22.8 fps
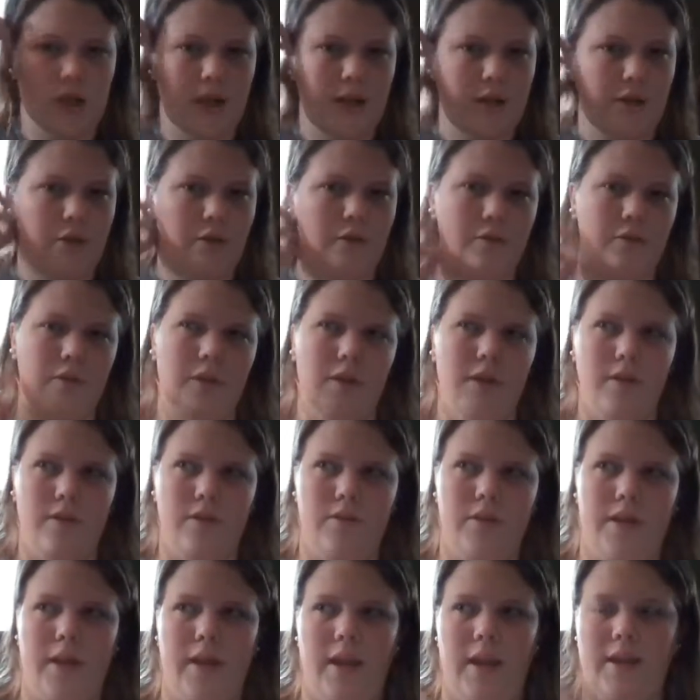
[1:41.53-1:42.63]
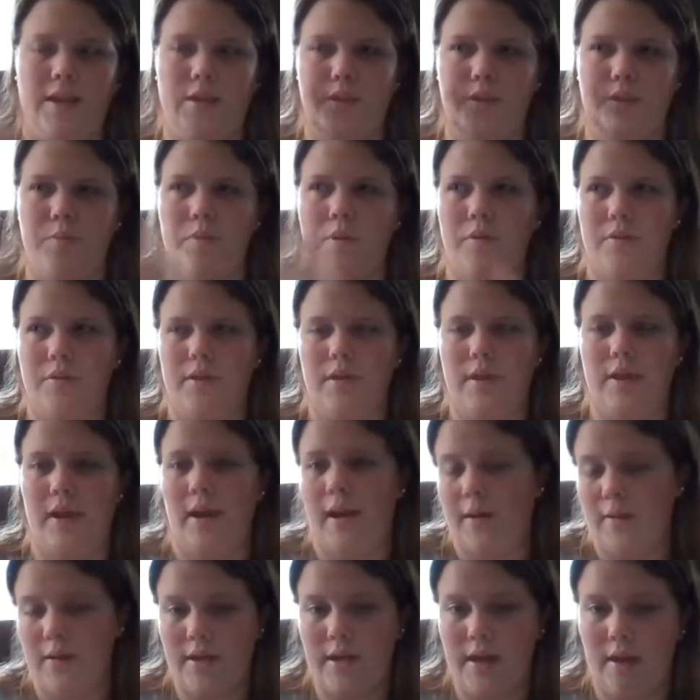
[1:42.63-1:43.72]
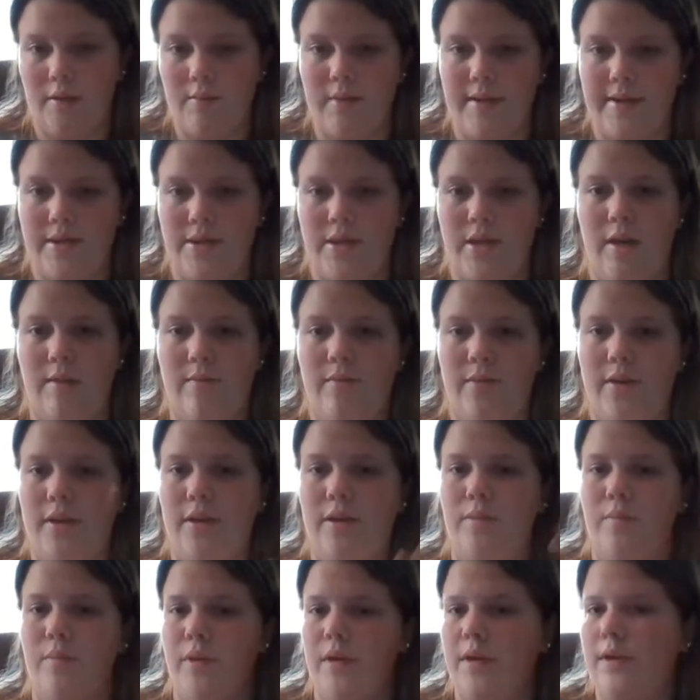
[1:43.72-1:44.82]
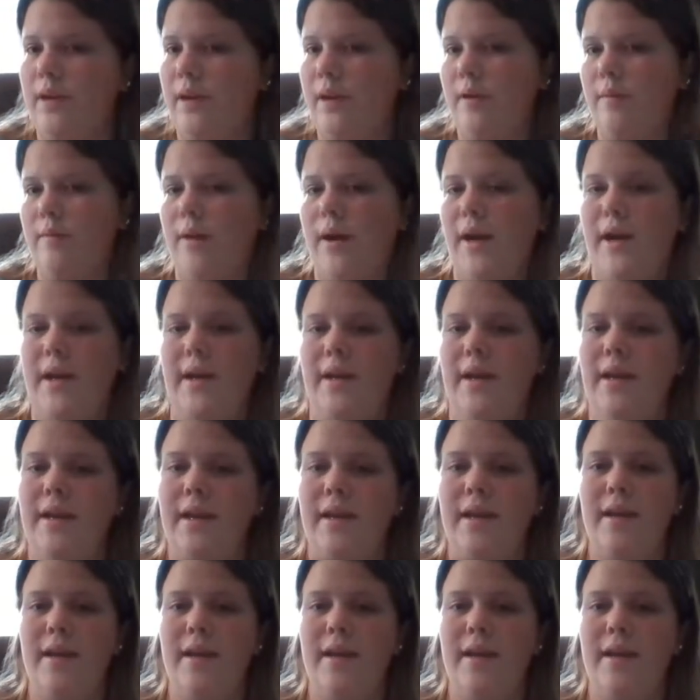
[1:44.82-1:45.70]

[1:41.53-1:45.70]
I know the other day I just posted a how I got my job video, but I